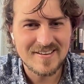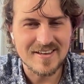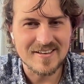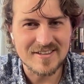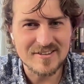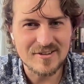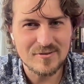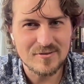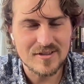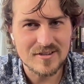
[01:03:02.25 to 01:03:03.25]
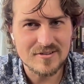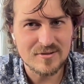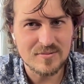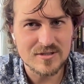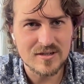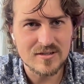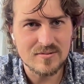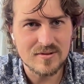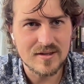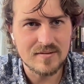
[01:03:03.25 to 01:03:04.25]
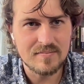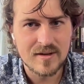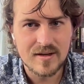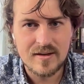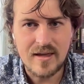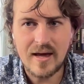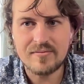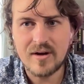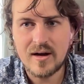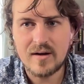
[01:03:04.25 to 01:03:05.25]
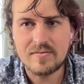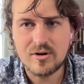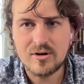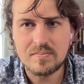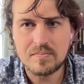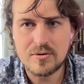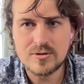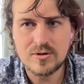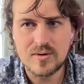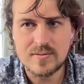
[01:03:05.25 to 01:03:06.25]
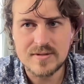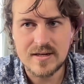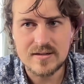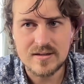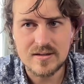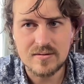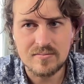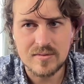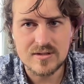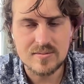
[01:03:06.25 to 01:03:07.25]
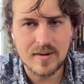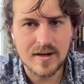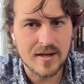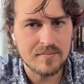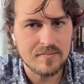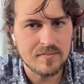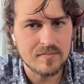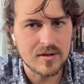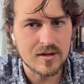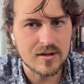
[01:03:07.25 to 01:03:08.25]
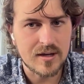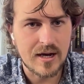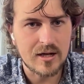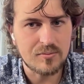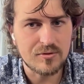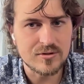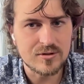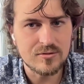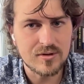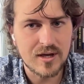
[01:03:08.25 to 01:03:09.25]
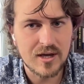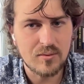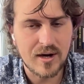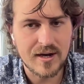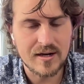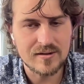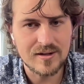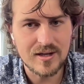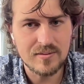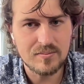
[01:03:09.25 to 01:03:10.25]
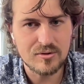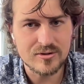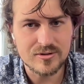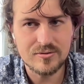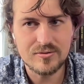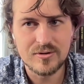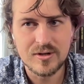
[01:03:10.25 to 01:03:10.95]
Yeah, thank you. Thank you so much, Elisabeth. I've got a personal website. It's my name, Kyle Prinsloo, Kyle Prinsloo.